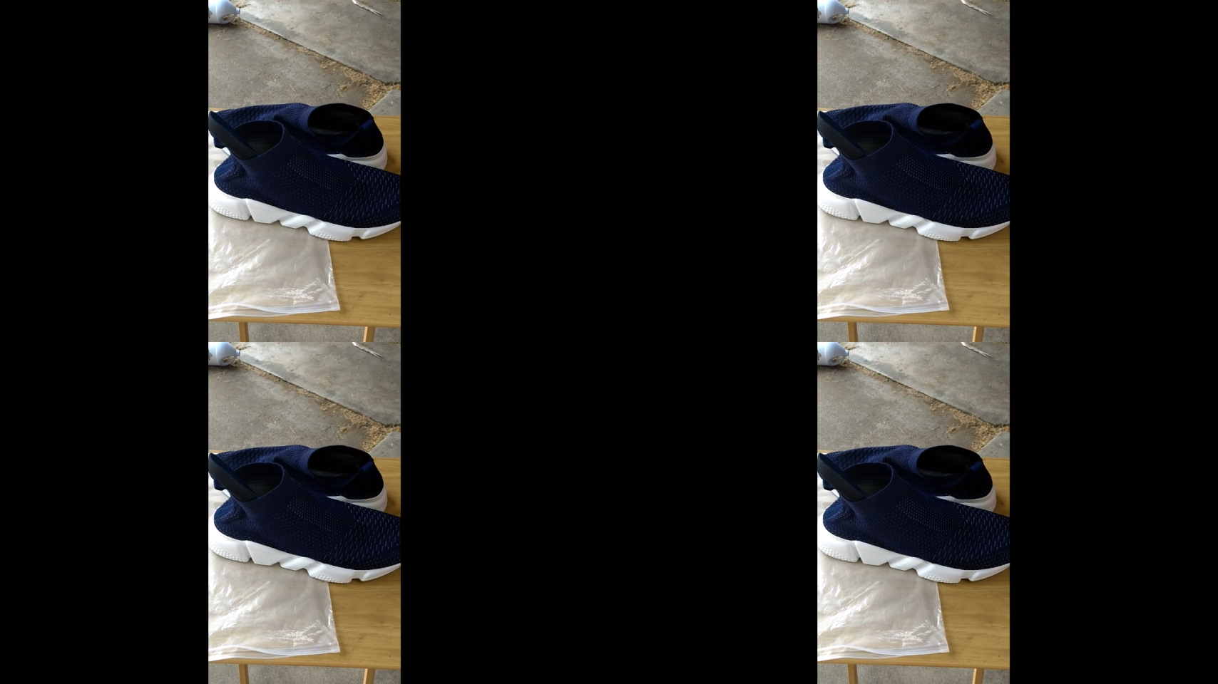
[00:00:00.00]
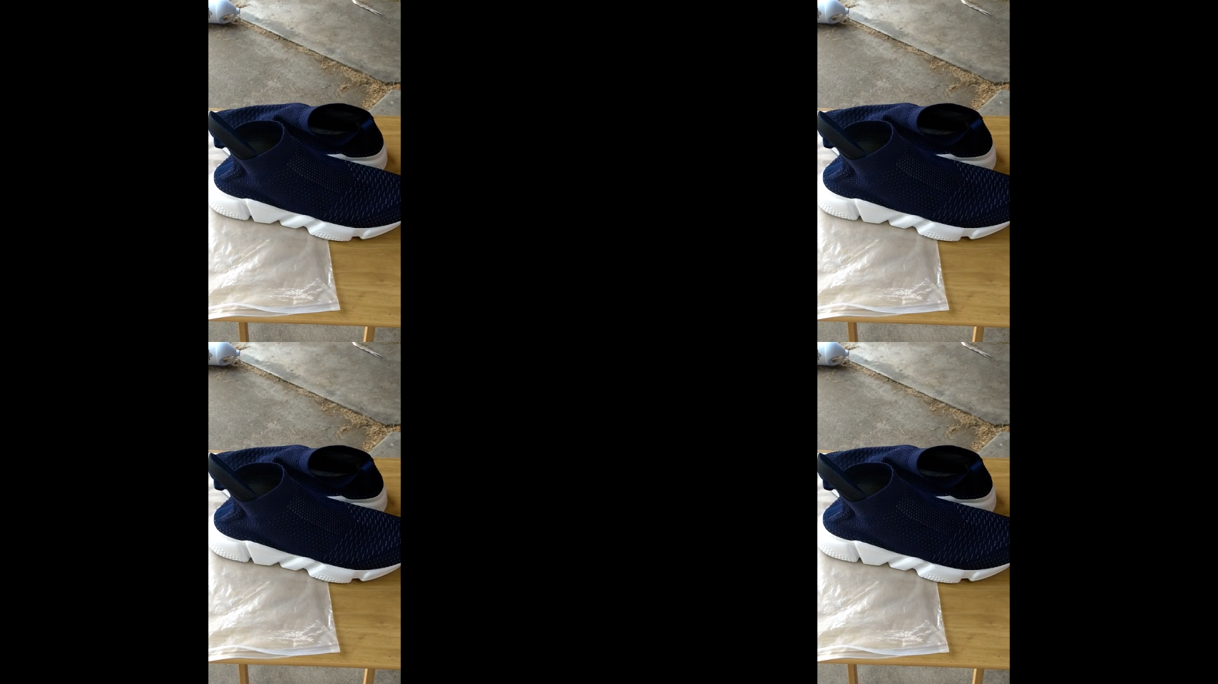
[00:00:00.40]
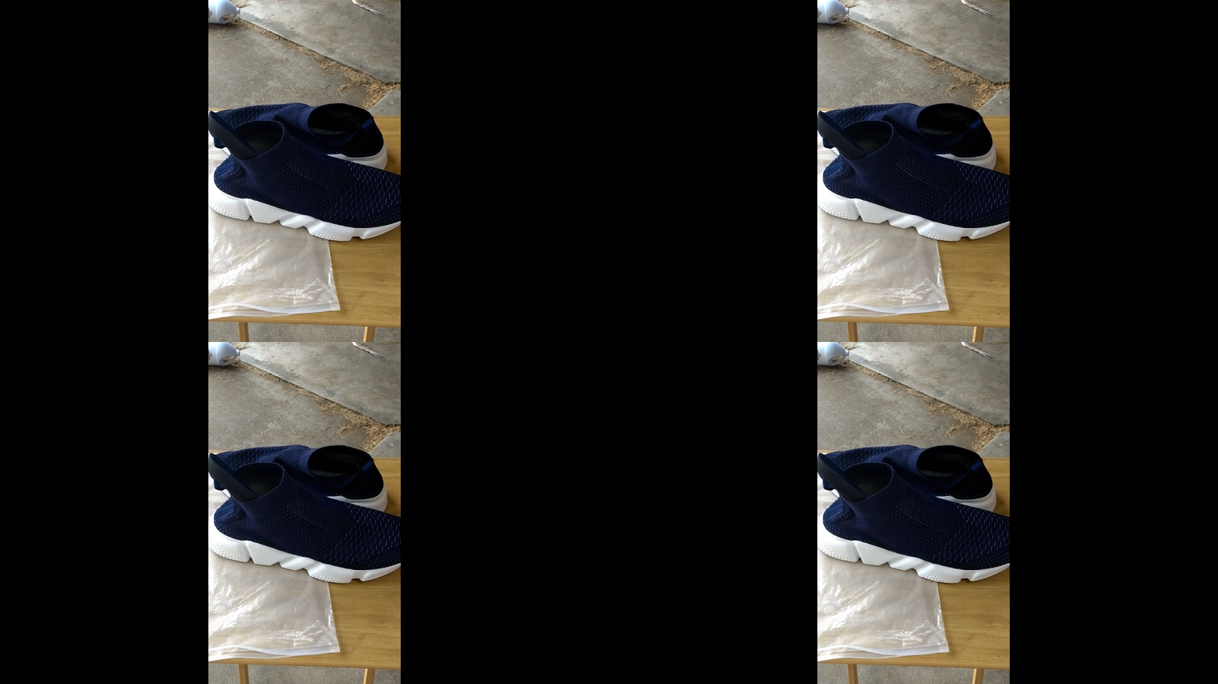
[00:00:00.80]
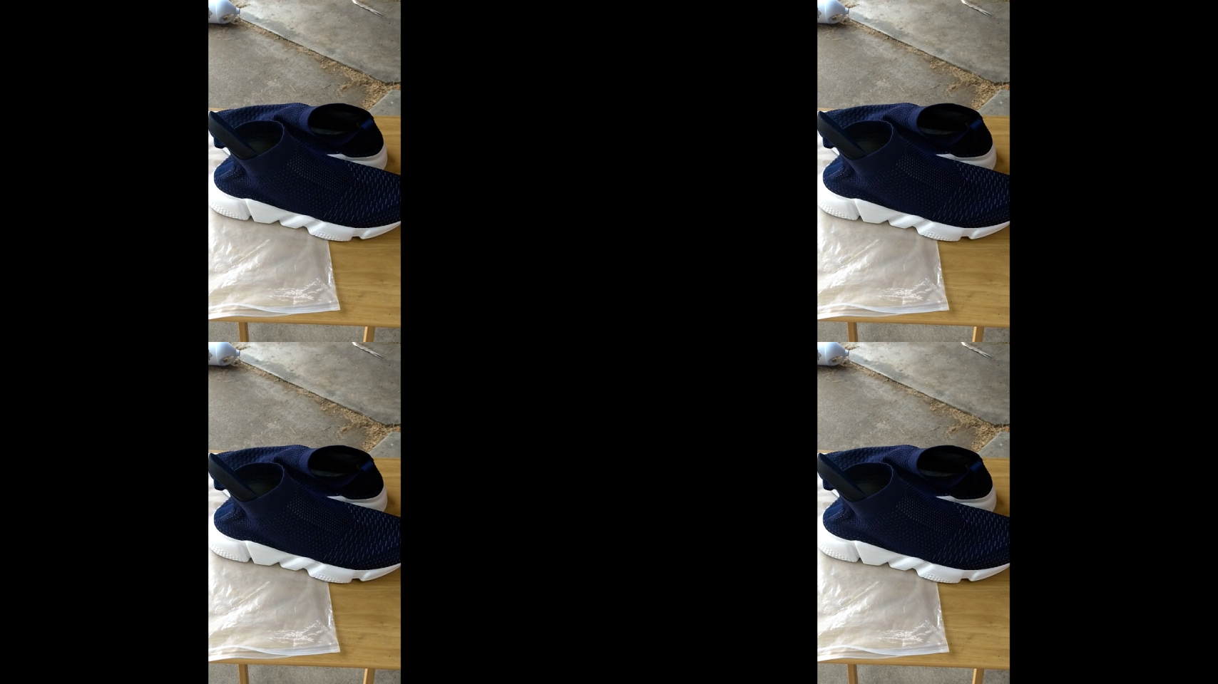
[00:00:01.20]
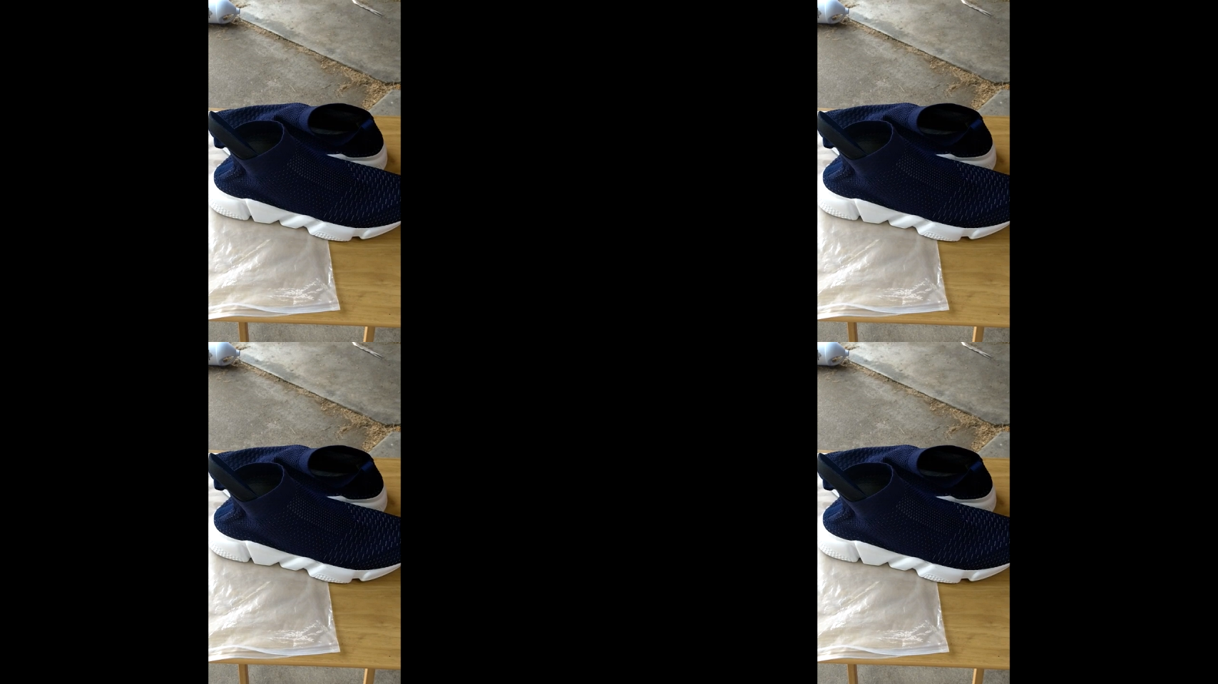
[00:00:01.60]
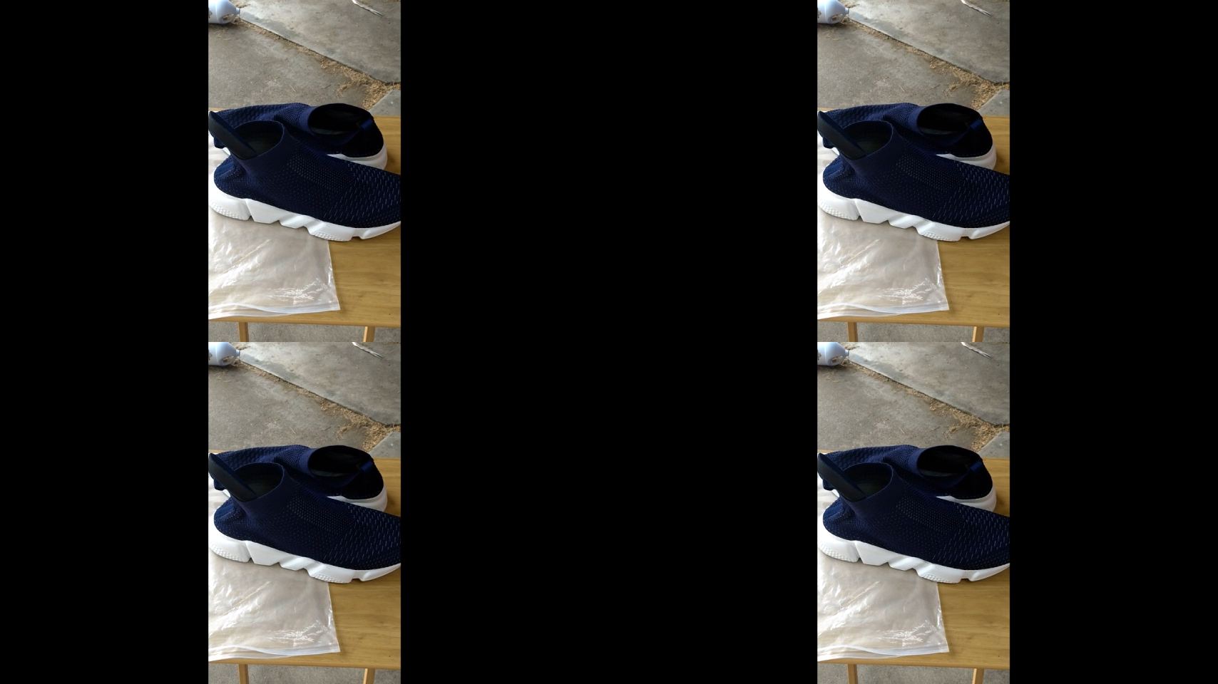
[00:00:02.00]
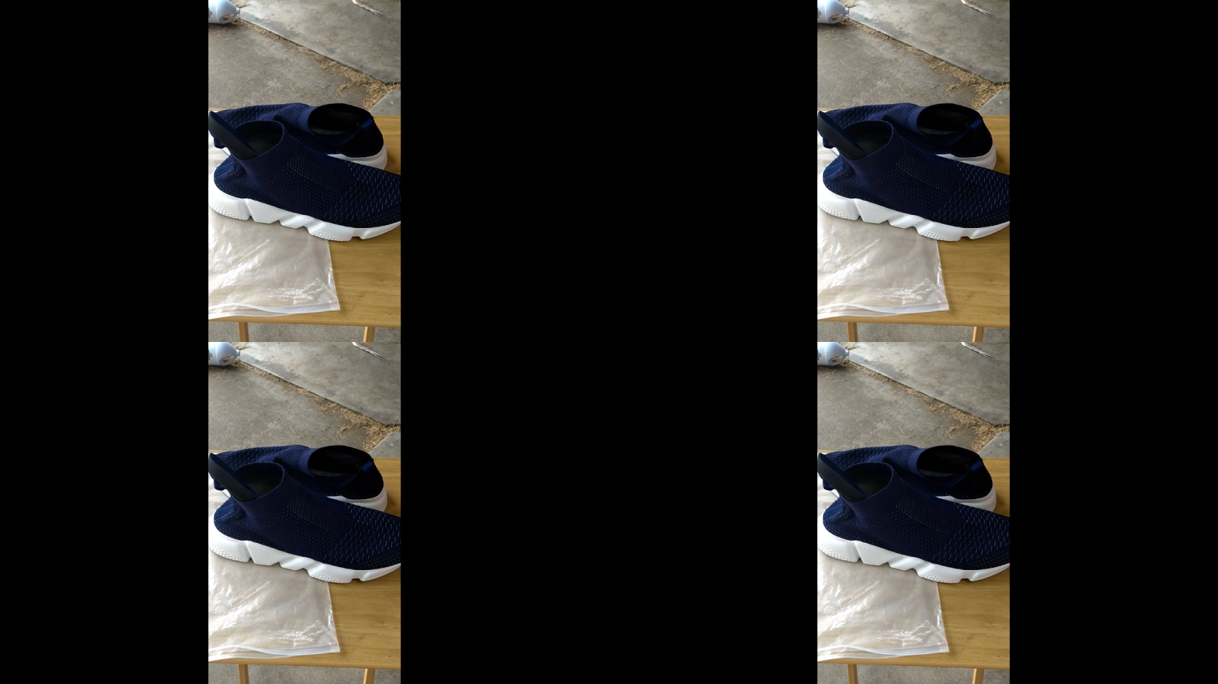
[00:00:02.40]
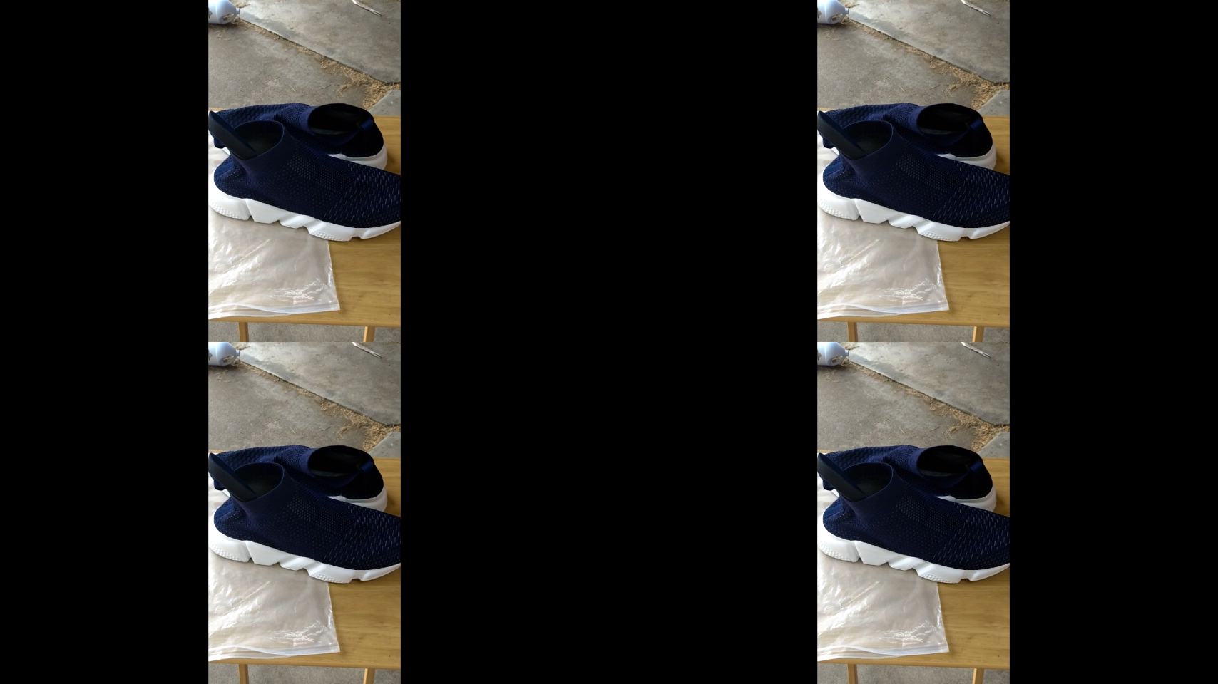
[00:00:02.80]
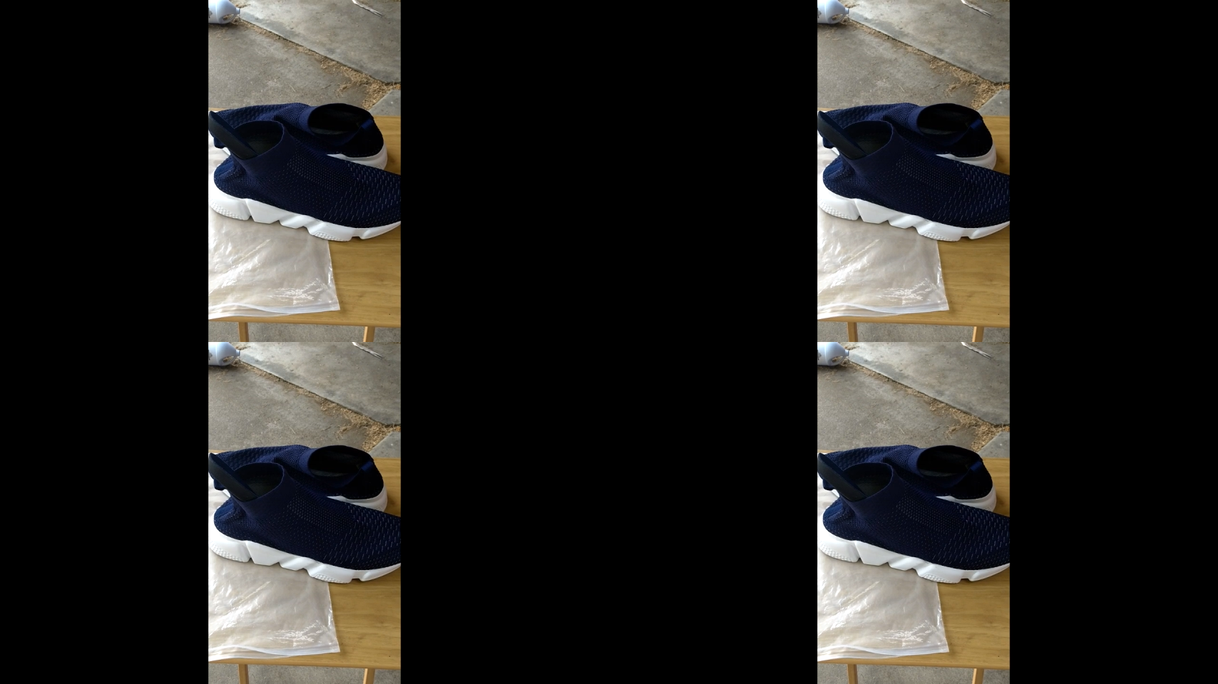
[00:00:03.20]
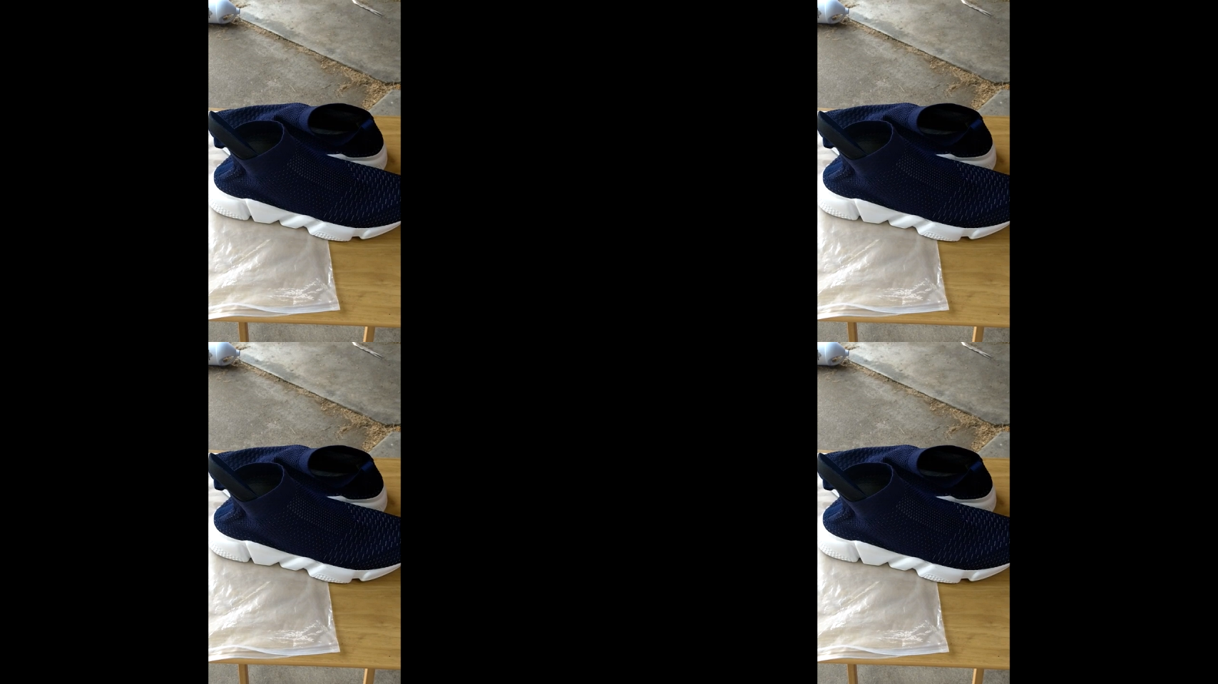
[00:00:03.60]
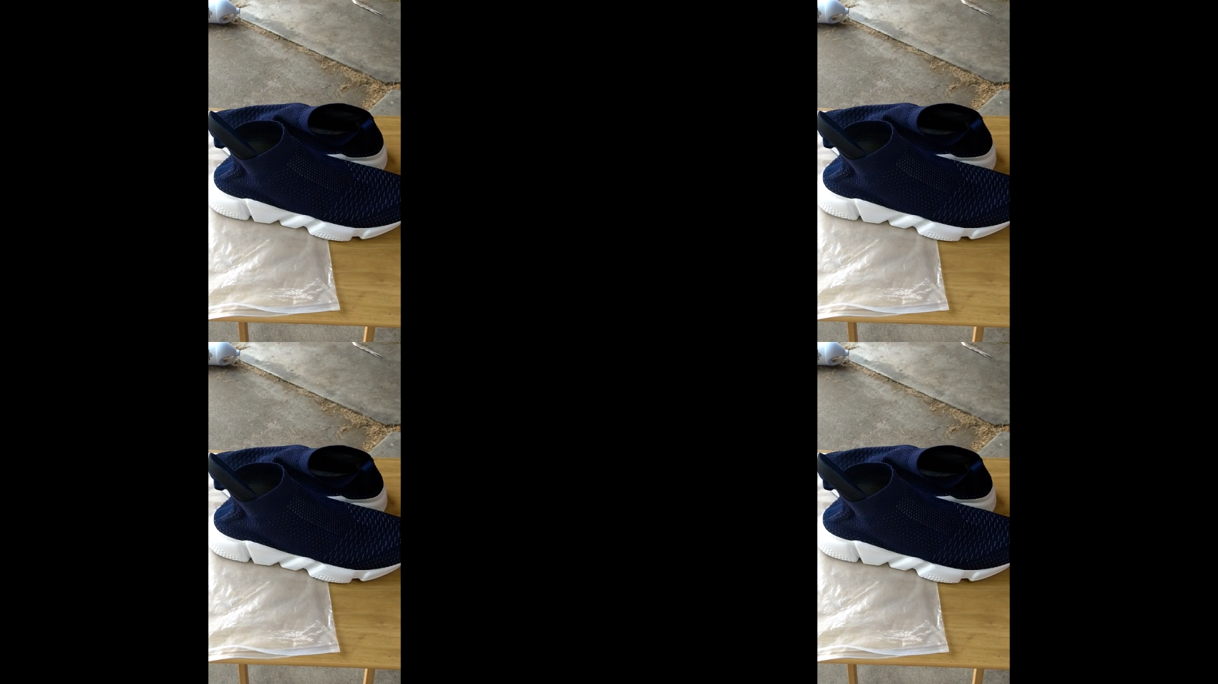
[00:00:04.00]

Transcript: [unreadable: no face in view]